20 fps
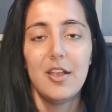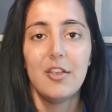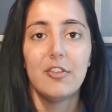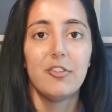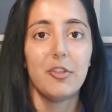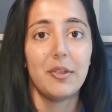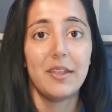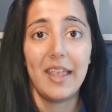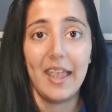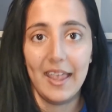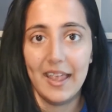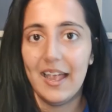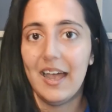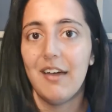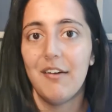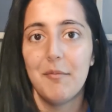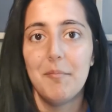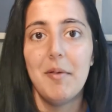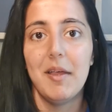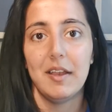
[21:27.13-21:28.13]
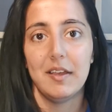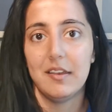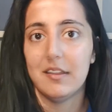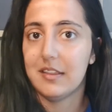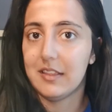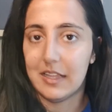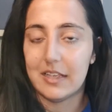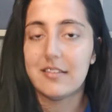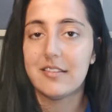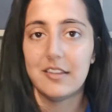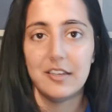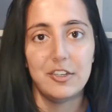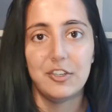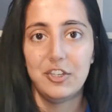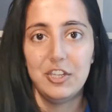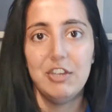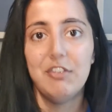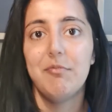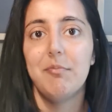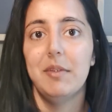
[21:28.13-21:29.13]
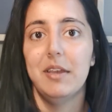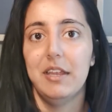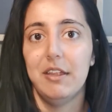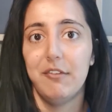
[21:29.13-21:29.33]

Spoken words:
So getting out of bed, that's an achievement